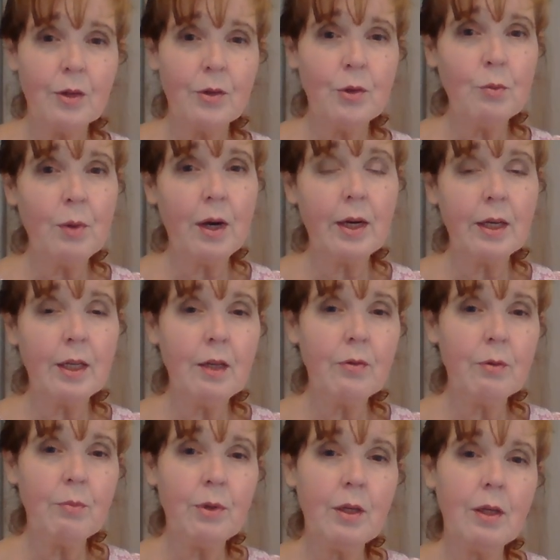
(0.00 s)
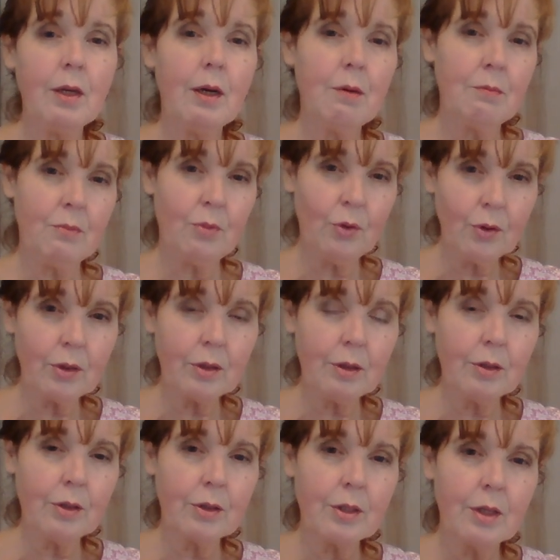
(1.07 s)
You might even be more
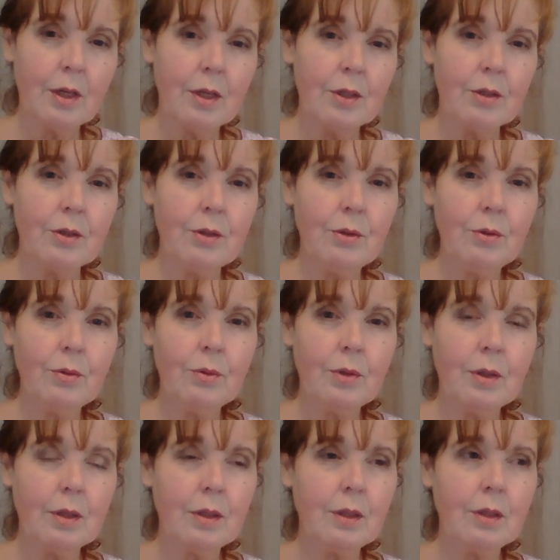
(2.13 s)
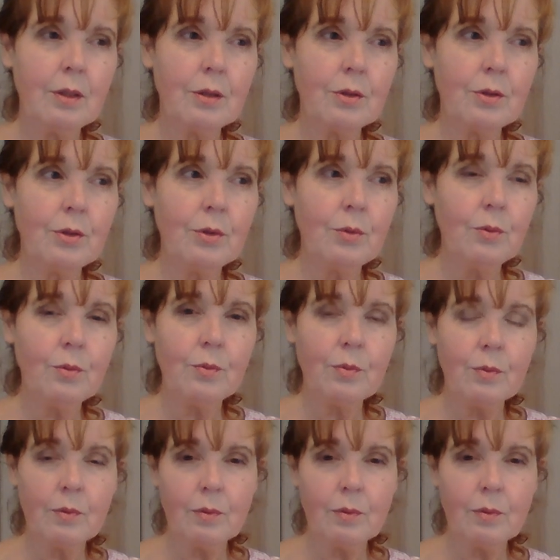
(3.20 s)
alert to uh, to